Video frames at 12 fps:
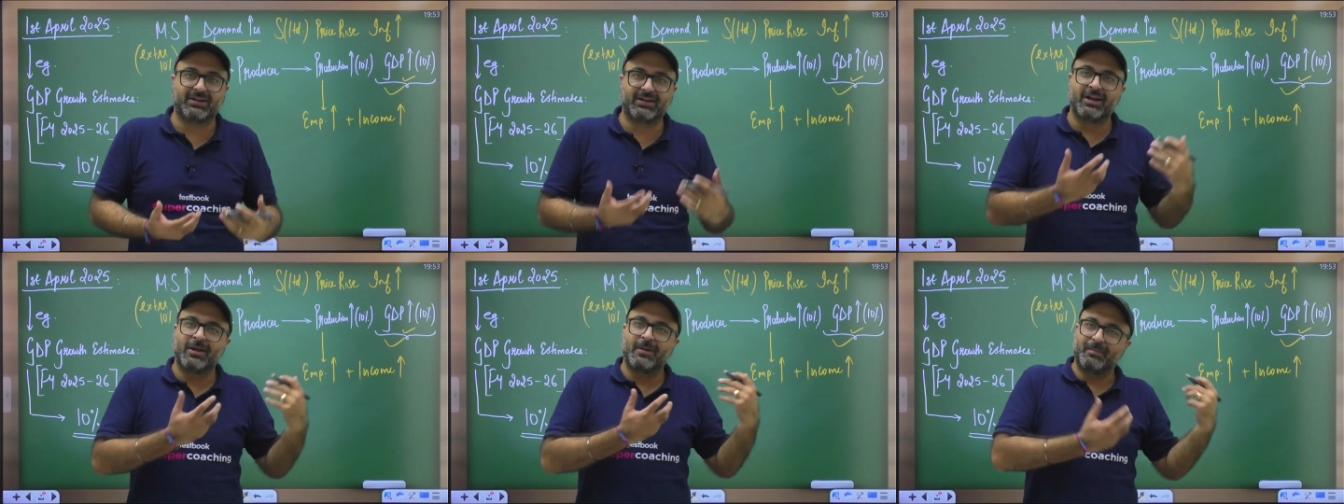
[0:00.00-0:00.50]

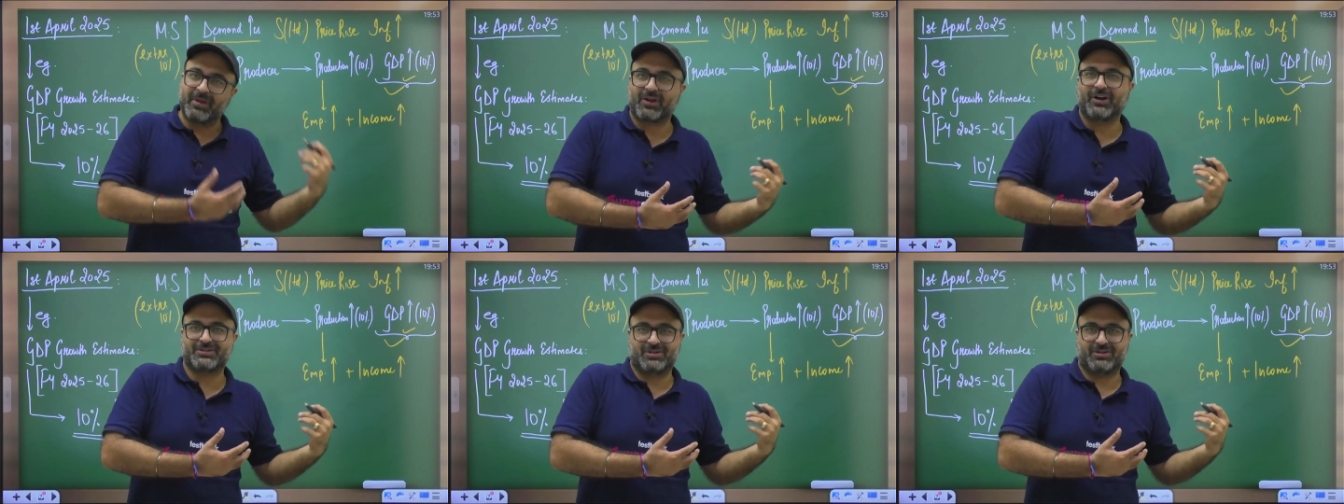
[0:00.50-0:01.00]
because
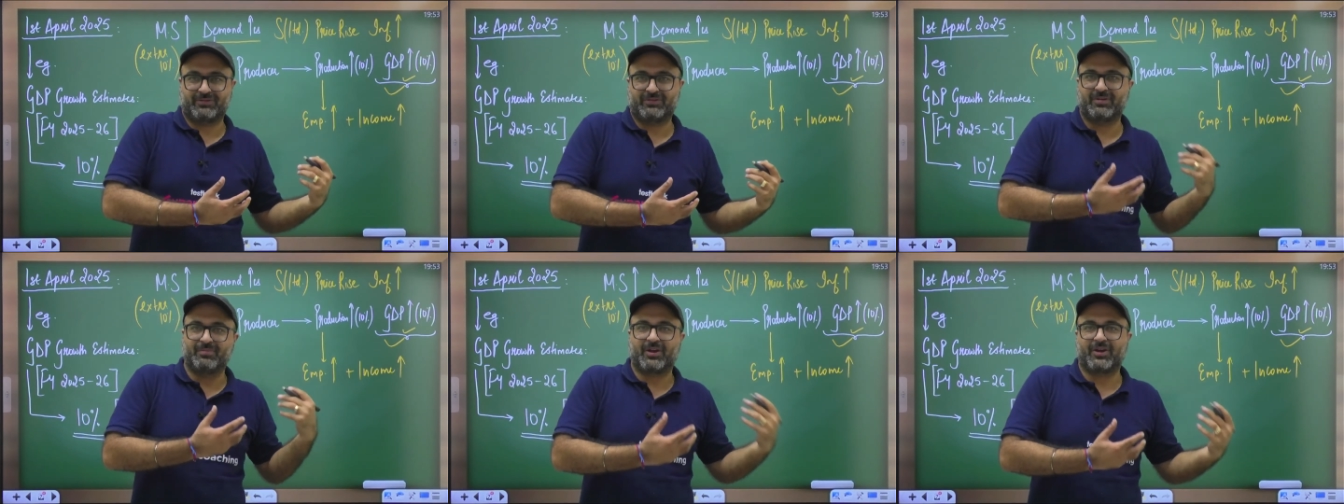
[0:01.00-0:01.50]

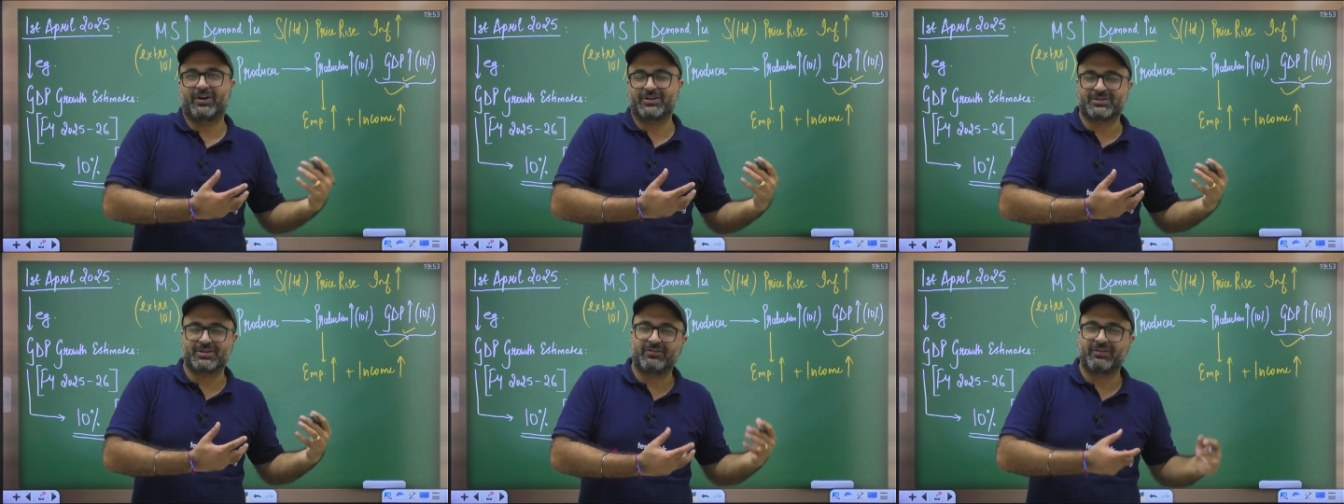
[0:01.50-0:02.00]
of
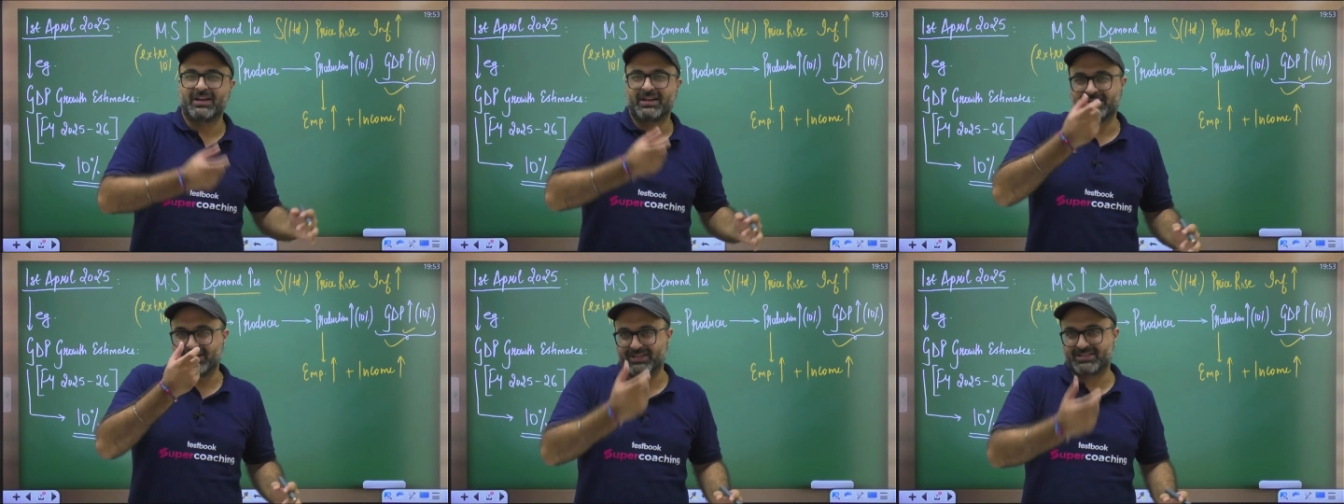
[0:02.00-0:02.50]
the
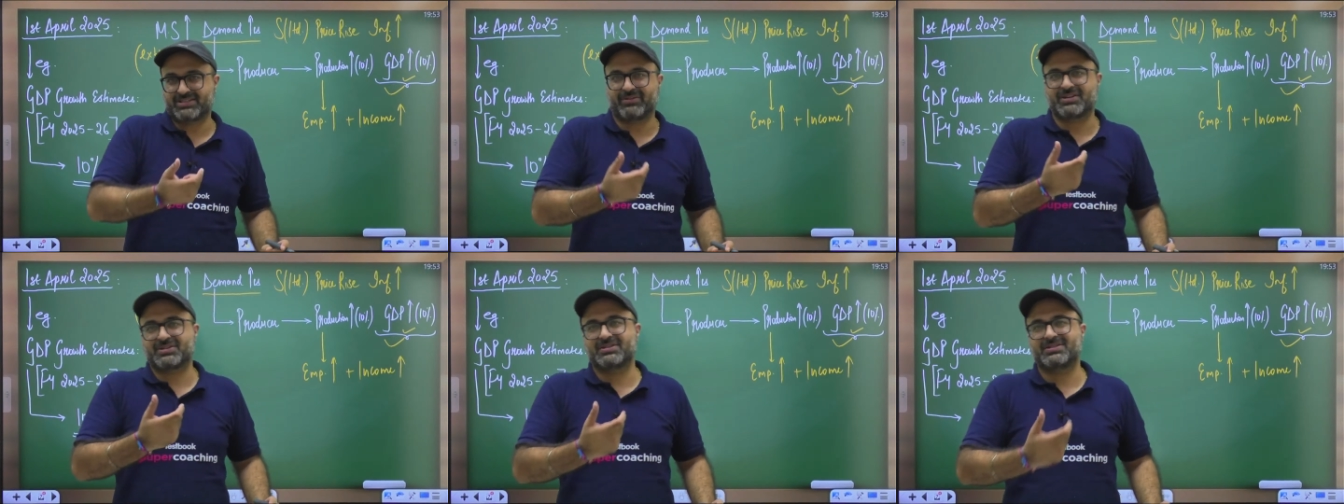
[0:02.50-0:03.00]
restrictions
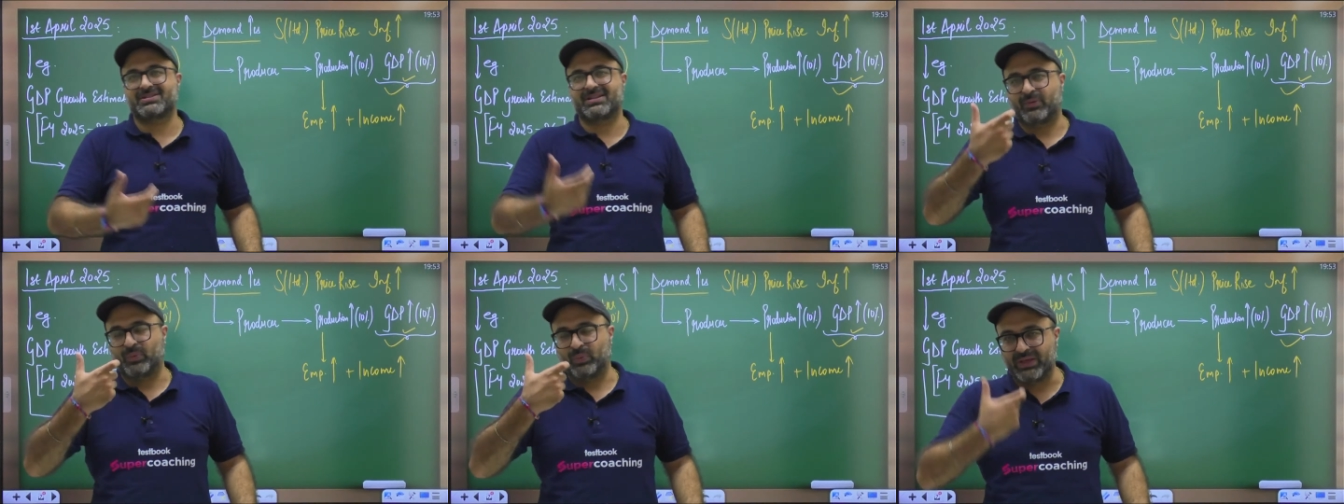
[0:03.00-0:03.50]
that
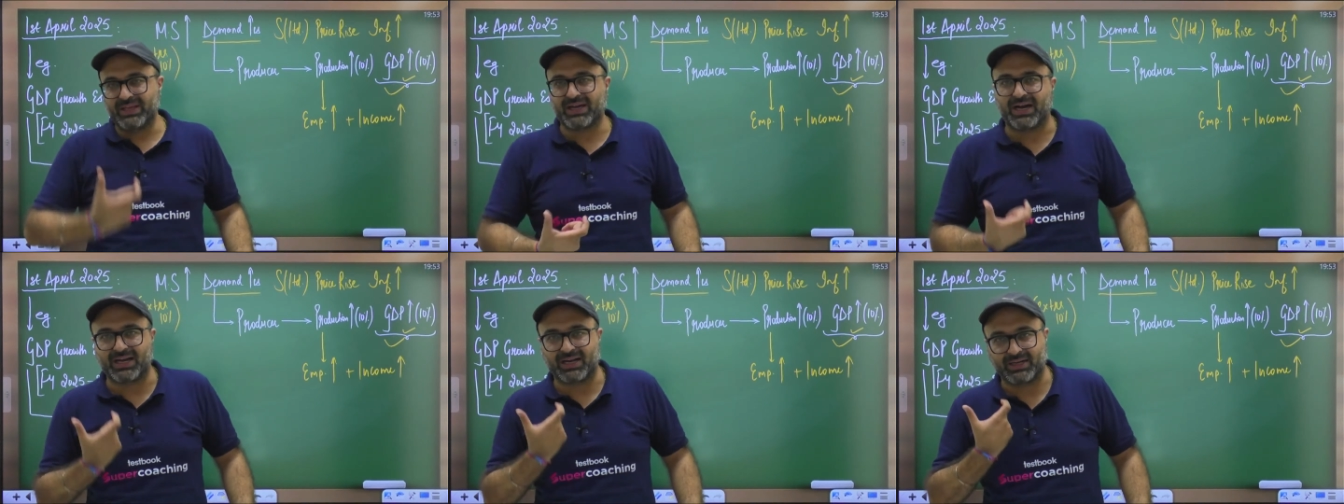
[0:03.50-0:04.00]
we are a
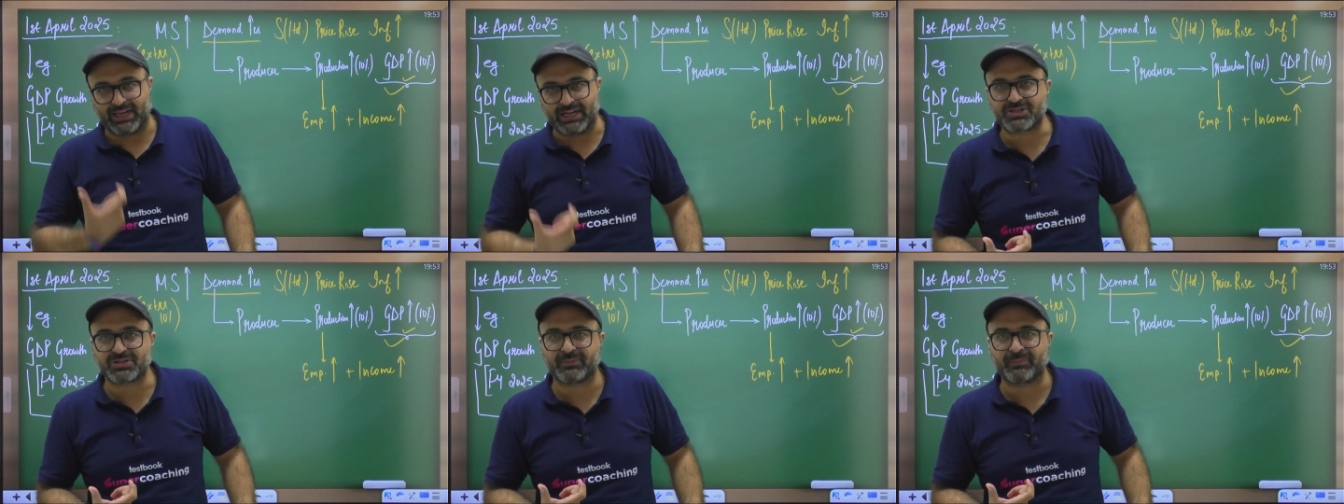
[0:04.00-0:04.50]
nation
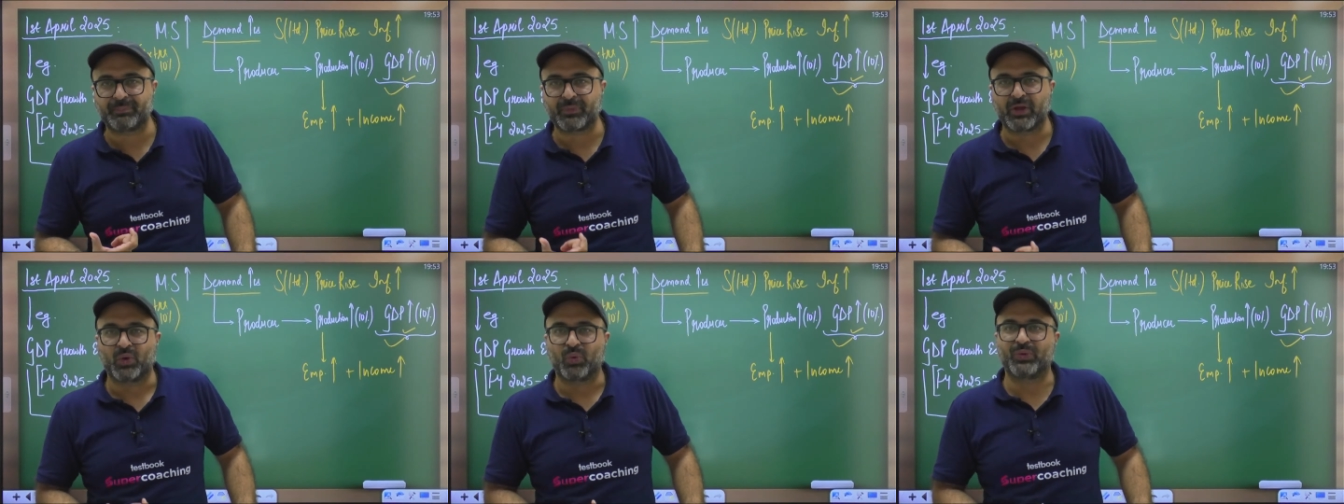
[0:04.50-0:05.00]
with
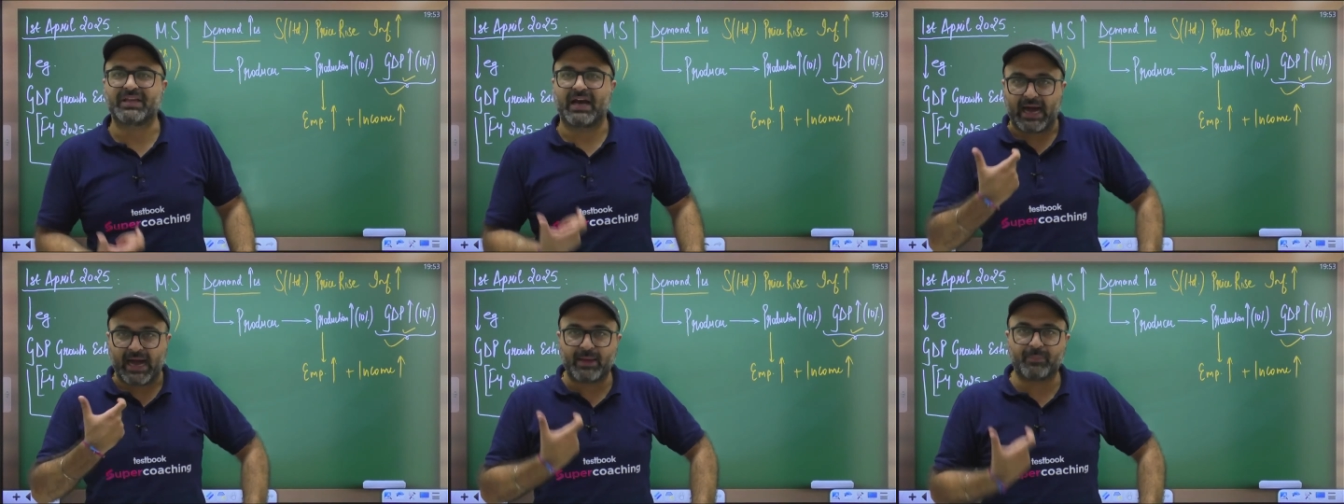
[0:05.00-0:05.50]
high
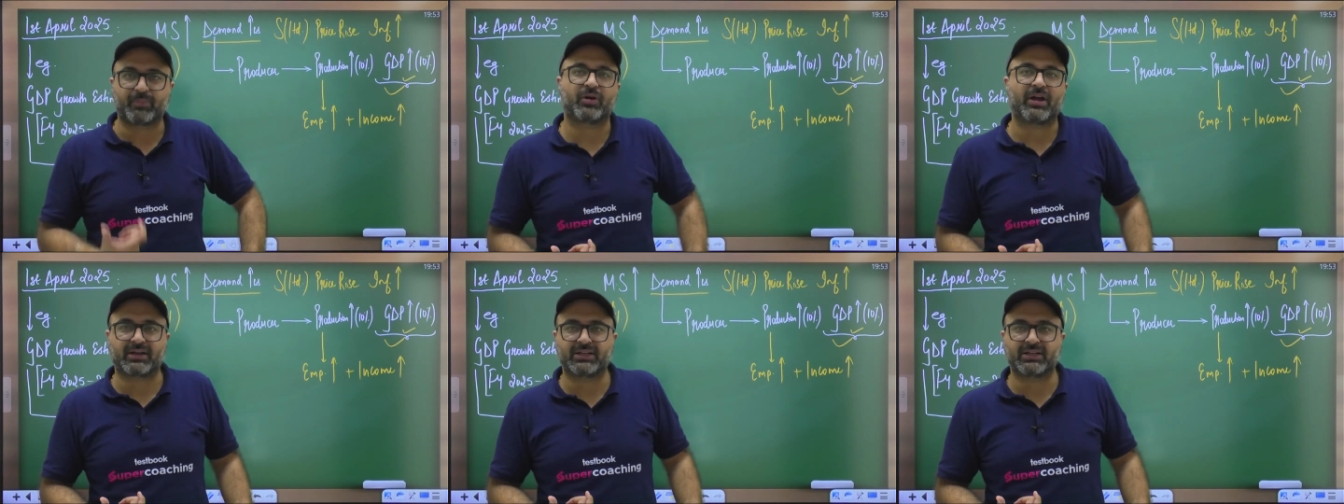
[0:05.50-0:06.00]

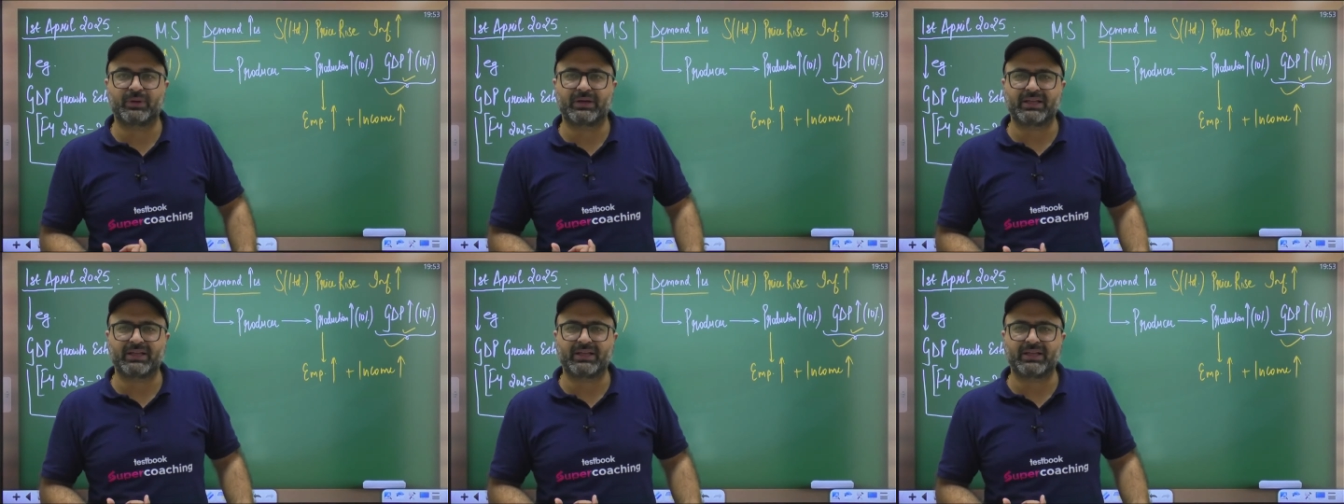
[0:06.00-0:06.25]
productivity.